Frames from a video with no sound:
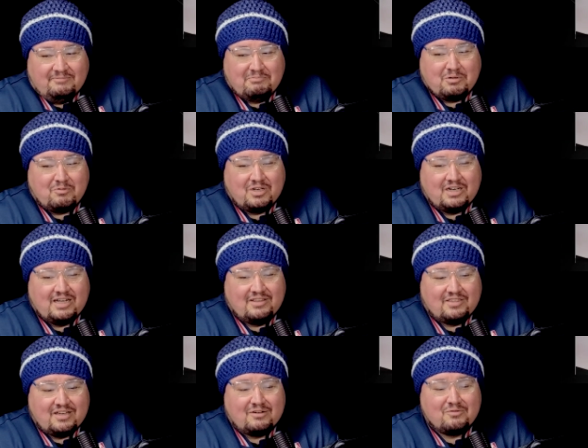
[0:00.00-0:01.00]
But what I
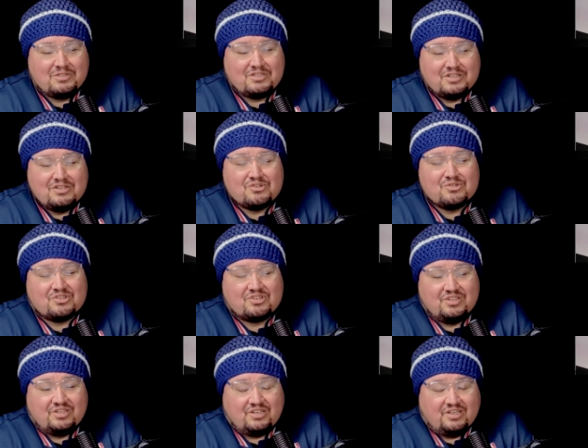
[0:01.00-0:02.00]
thought was
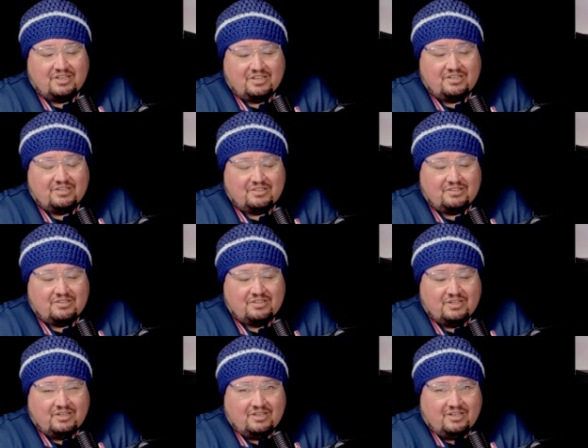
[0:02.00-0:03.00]
interesting
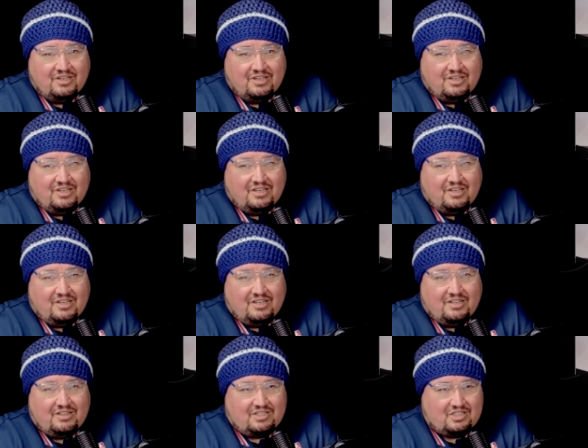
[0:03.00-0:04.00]
is
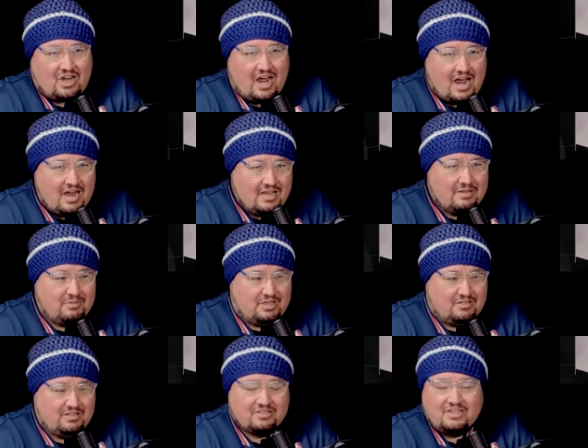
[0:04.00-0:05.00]
the
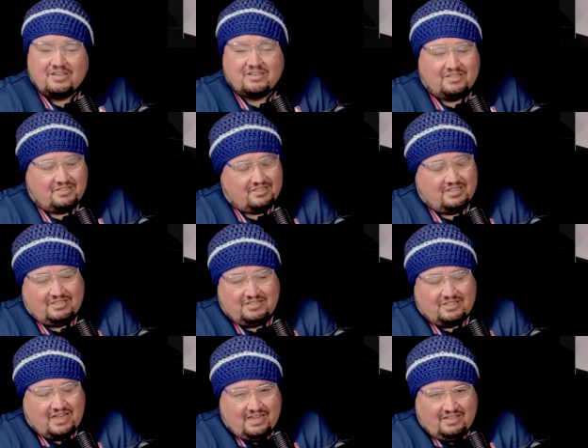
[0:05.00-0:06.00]
timing, because they could have said
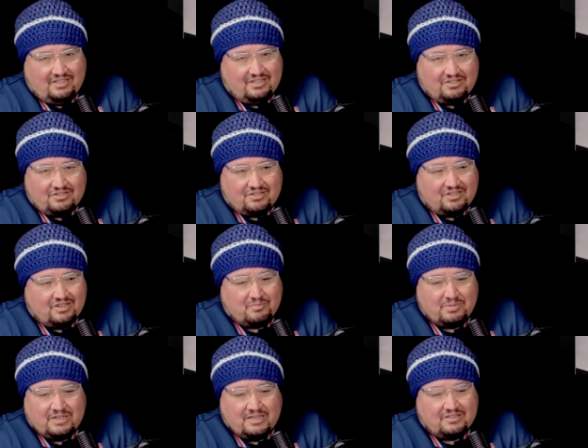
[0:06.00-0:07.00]
this alien
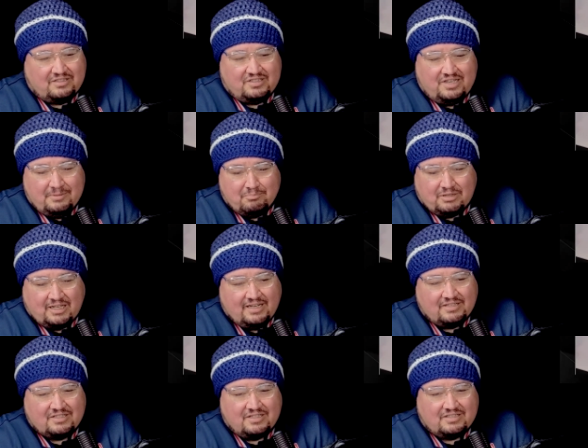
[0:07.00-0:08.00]
stuff, put out these
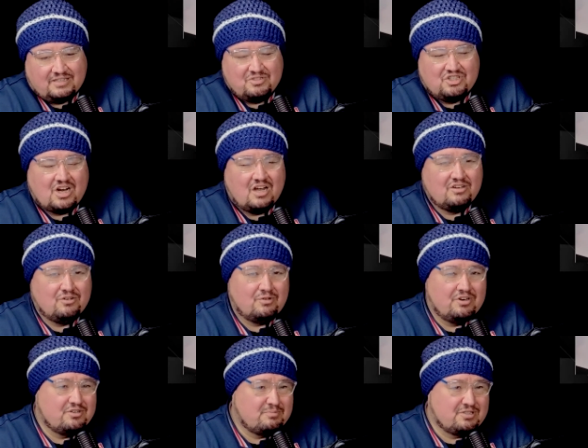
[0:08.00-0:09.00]
implants anytime. John
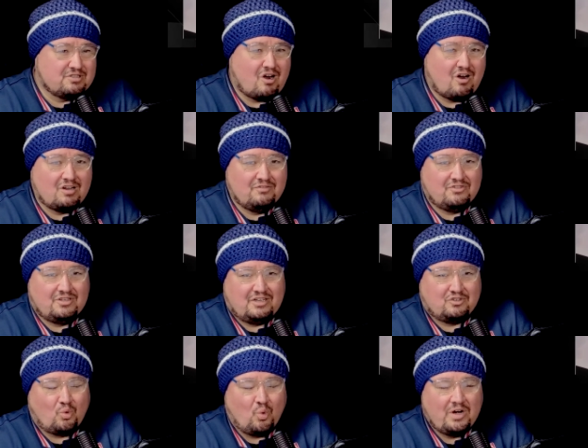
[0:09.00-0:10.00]
Greer's been talking for
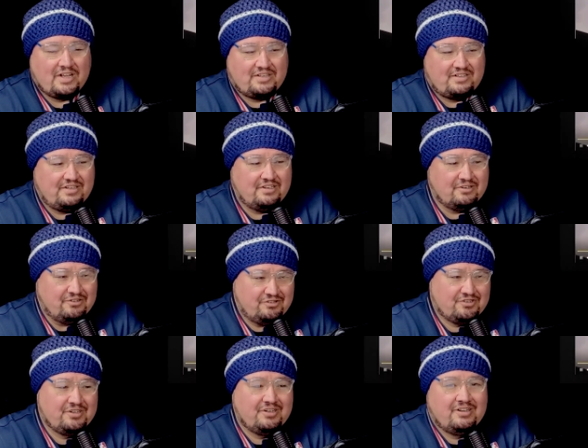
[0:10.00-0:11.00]
like 20
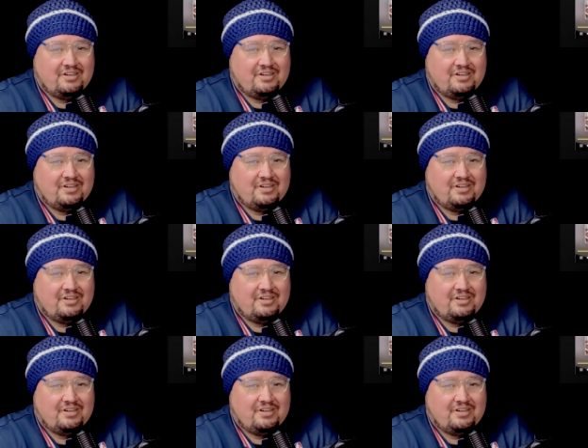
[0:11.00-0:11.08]
years.